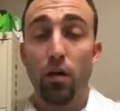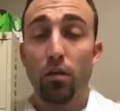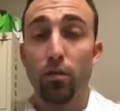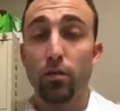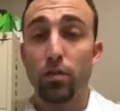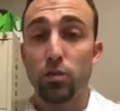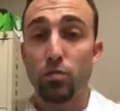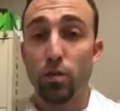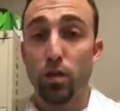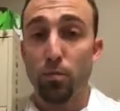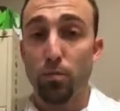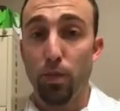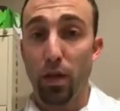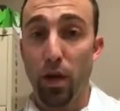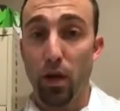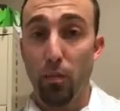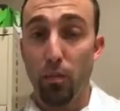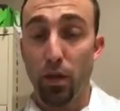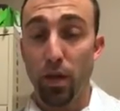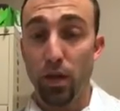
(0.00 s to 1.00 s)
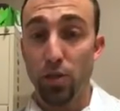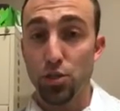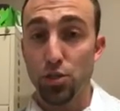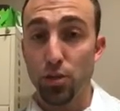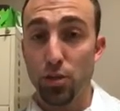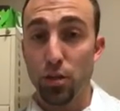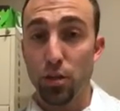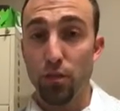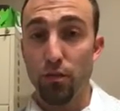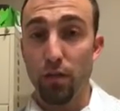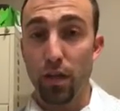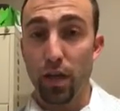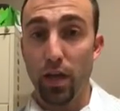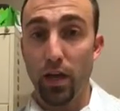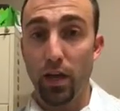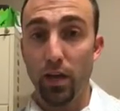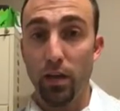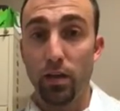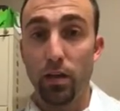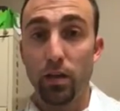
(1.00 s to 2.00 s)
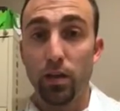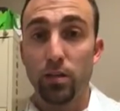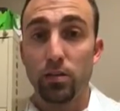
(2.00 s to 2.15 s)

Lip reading: there's been palpation of a